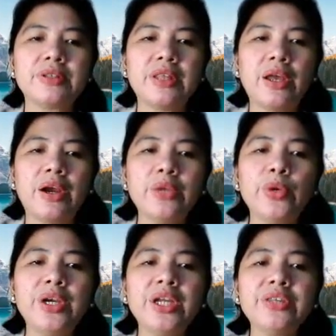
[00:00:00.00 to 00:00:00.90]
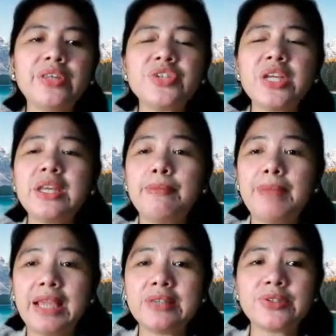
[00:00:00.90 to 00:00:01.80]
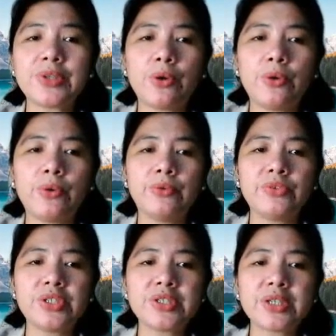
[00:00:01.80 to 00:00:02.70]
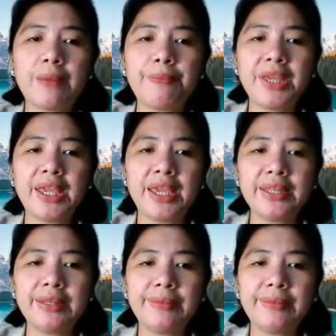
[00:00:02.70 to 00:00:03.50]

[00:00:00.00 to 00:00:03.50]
Alright, we're not touching the base, so just copy it.